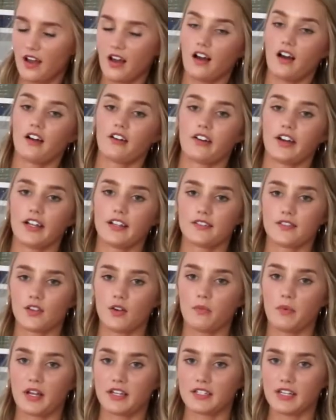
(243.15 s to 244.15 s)
All right, so
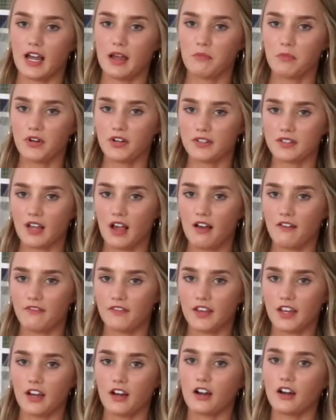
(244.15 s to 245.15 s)
my timer is off
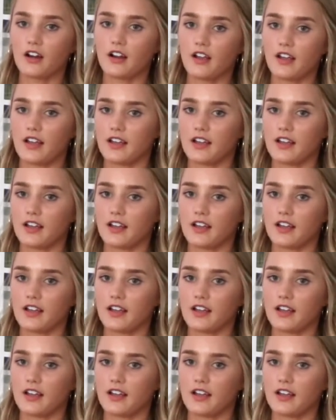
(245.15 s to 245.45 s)
here.